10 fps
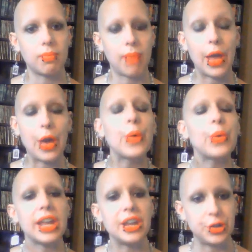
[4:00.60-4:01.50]
my
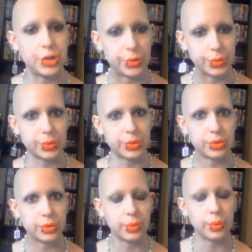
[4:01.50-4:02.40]
own
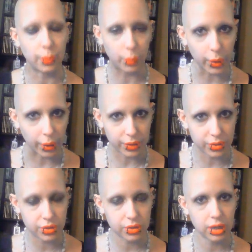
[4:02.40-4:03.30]
issues
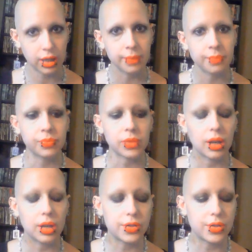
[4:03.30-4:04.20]
worse.
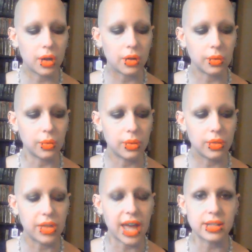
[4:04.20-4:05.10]
So
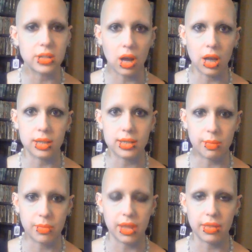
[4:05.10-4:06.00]
that's not
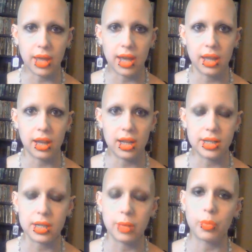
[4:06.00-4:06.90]
something that
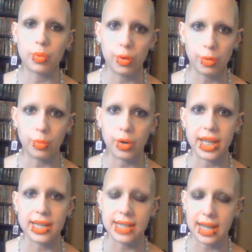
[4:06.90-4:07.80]
is an
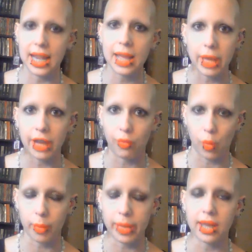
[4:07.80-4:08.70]
appropriate dynamic
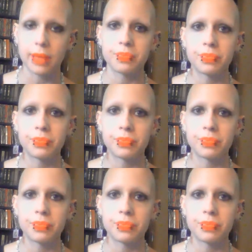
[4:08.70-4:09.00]
for me.